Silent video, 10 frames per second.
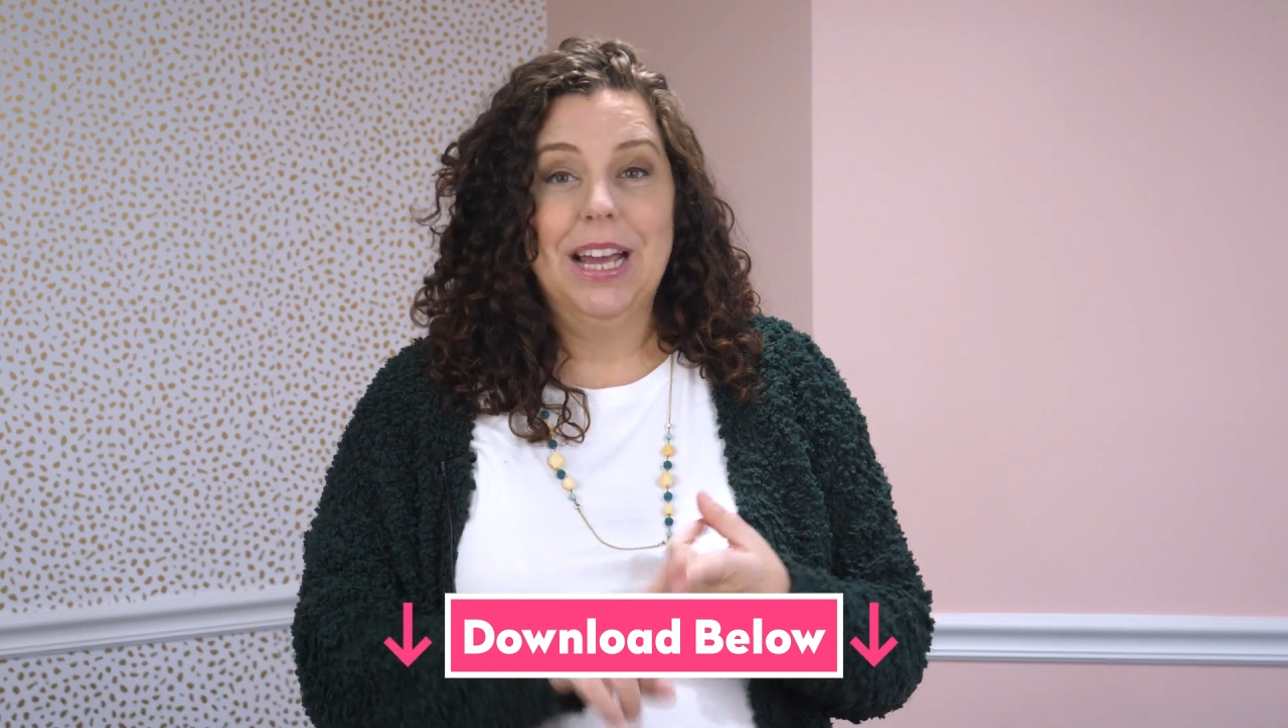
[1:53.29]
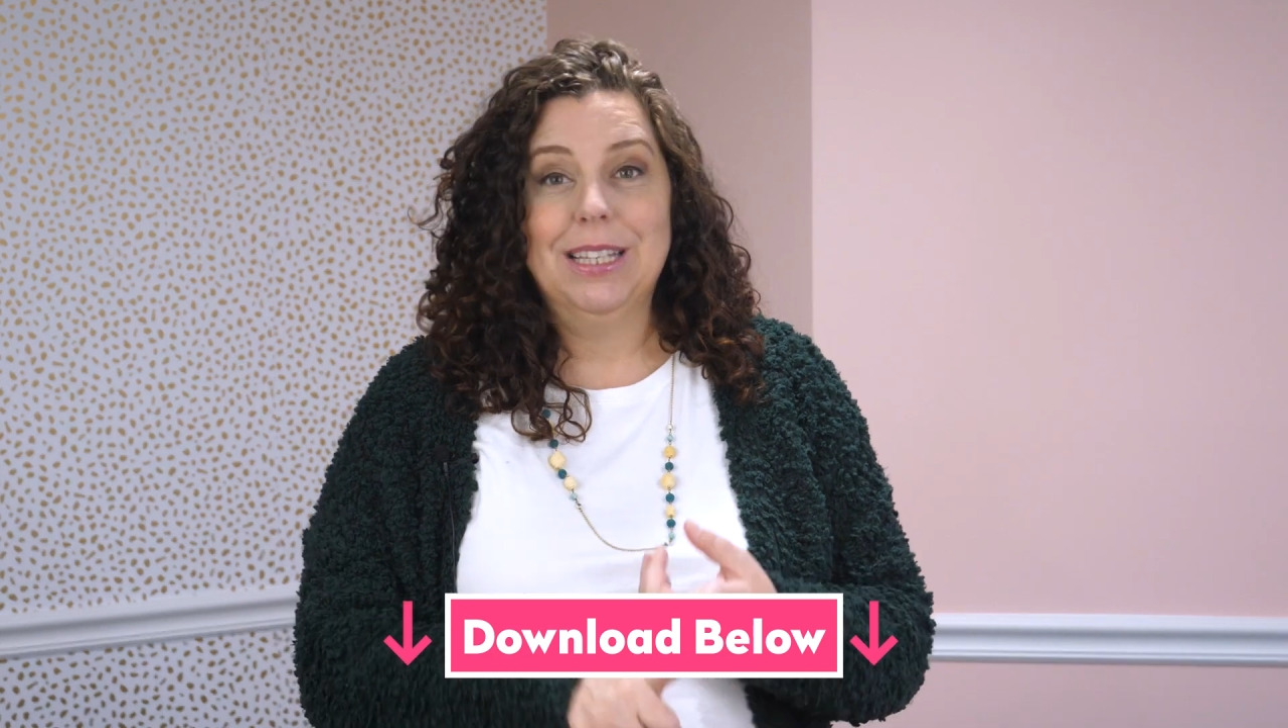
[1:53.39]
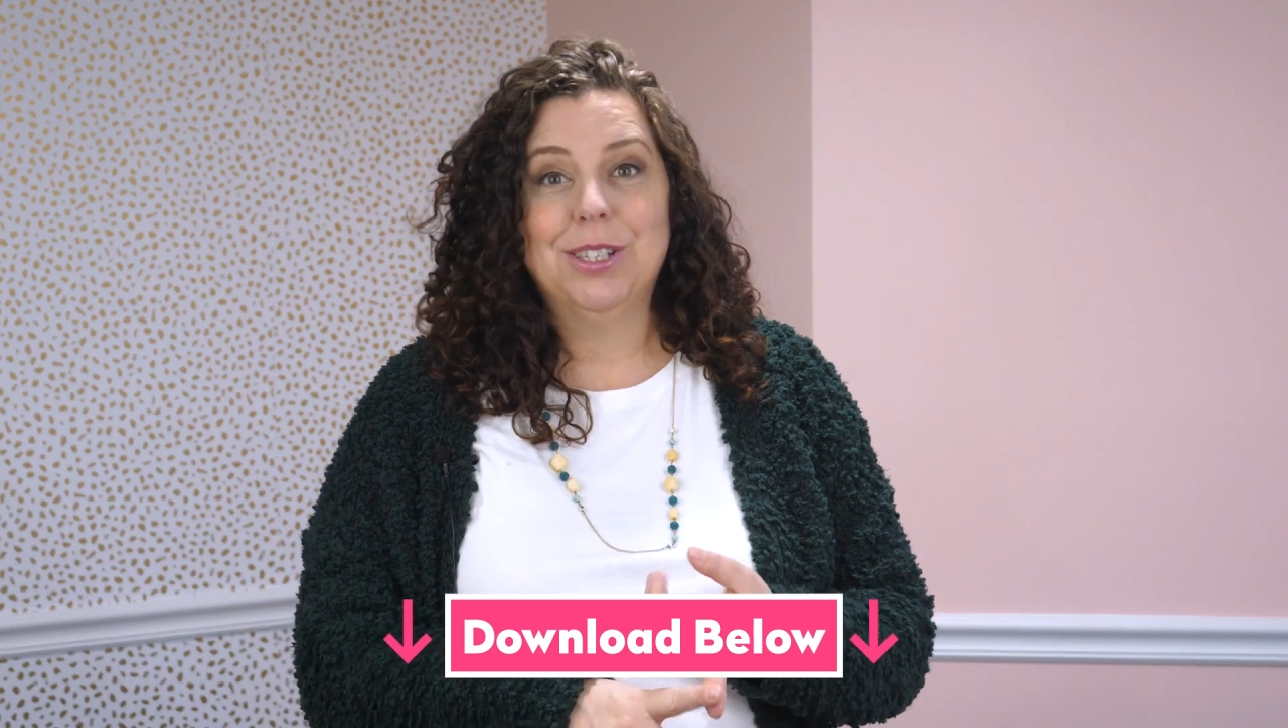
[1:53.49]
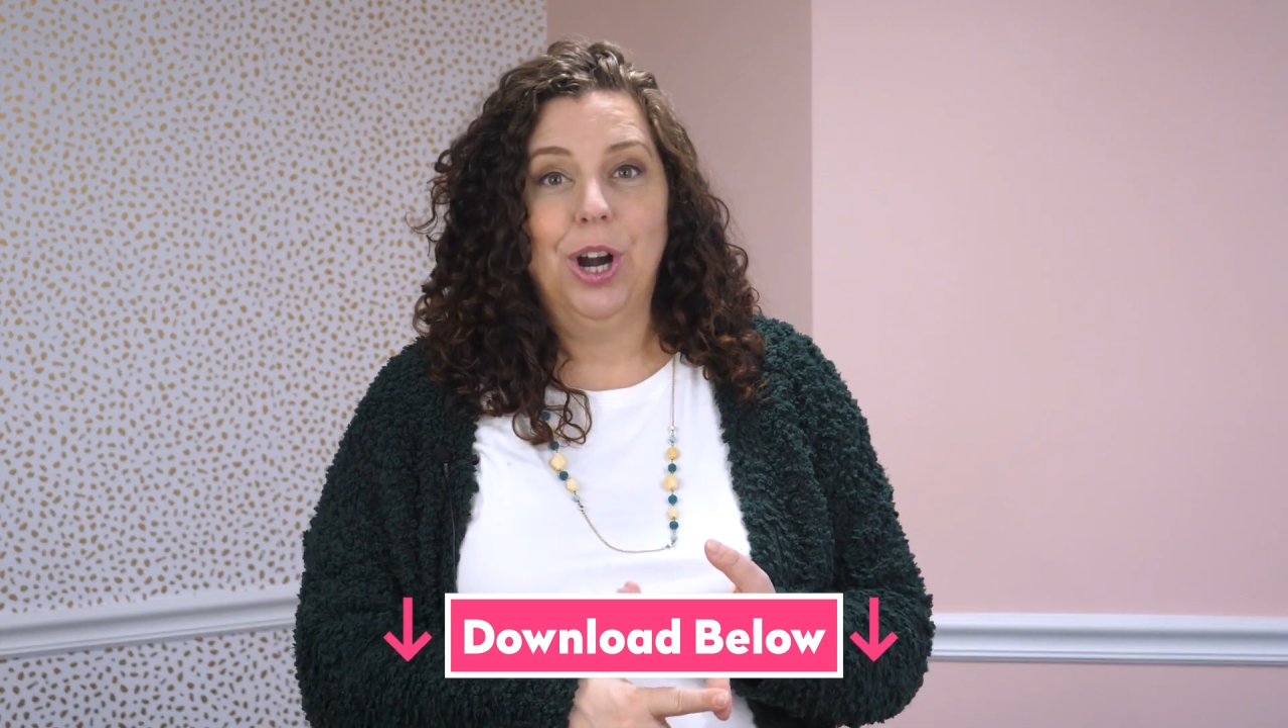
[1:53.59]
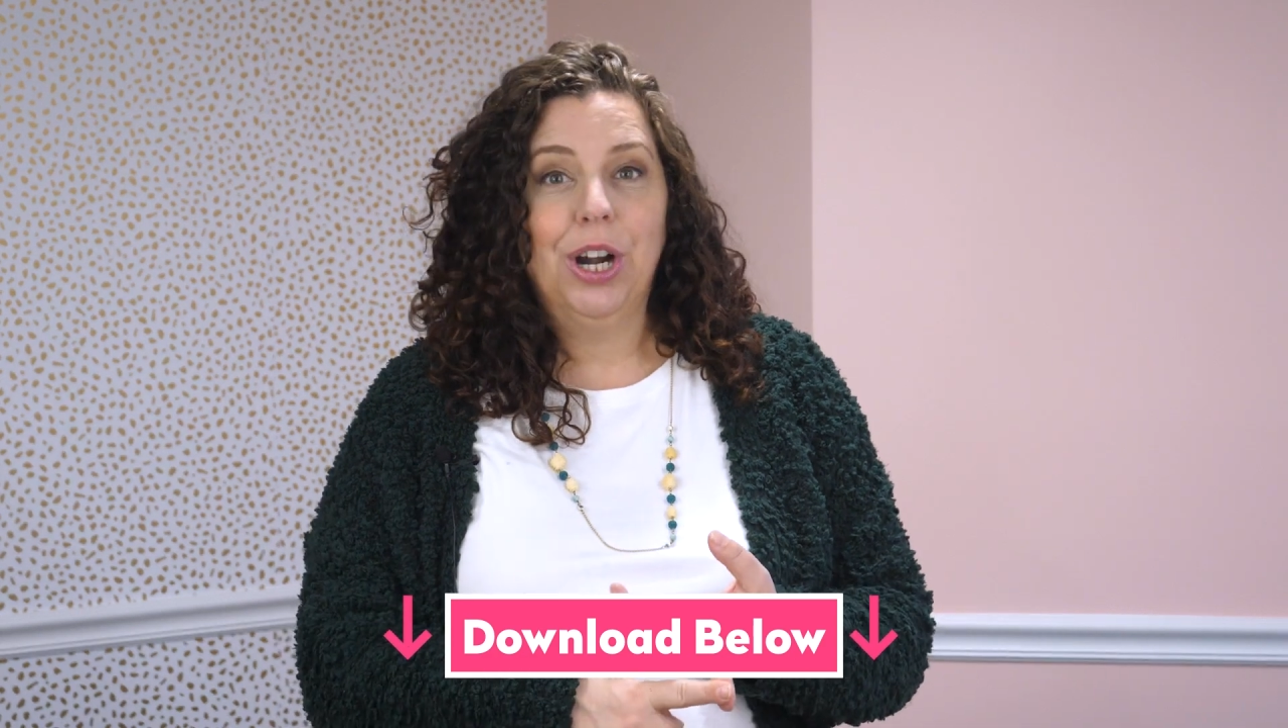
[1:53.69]

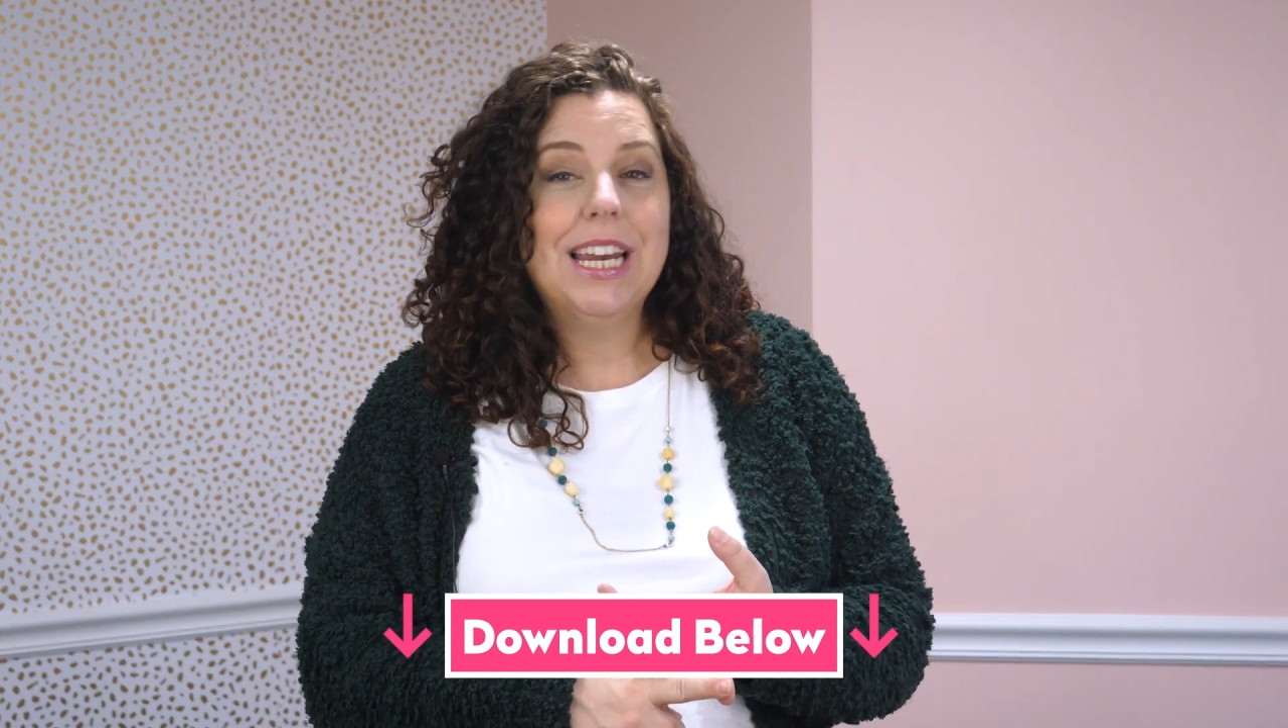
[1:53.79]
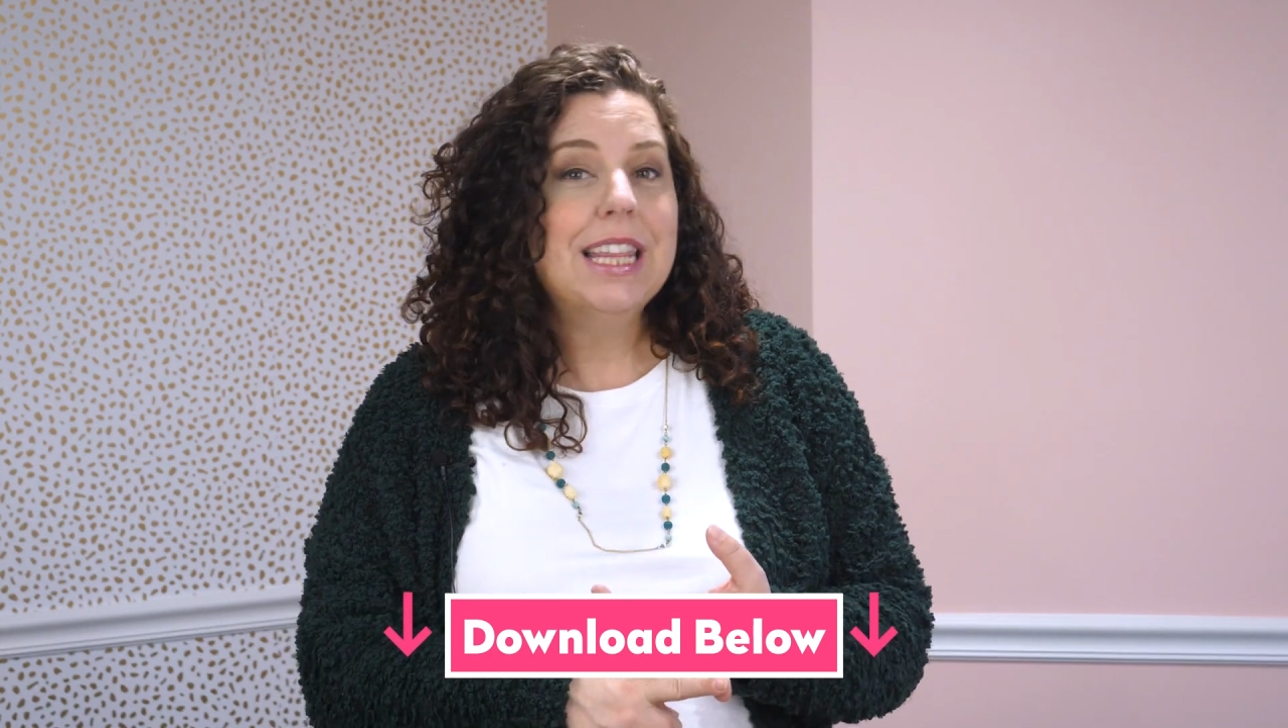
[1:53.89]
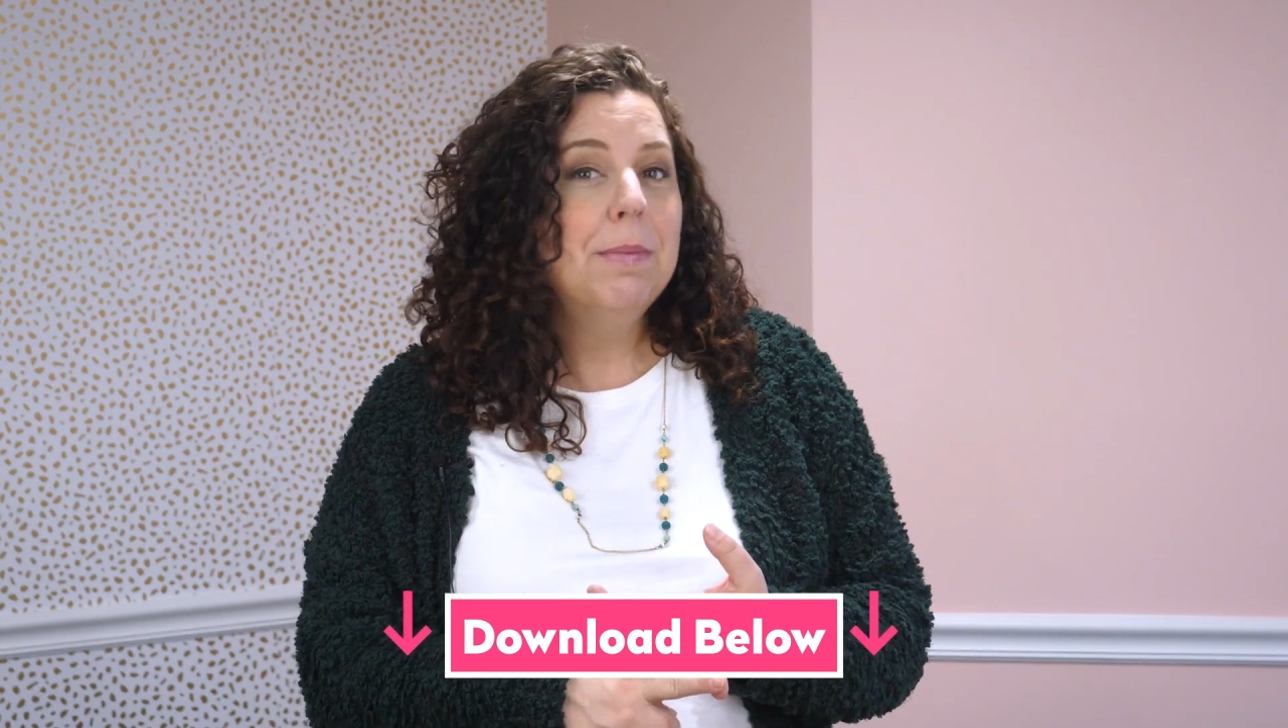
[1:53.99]
get started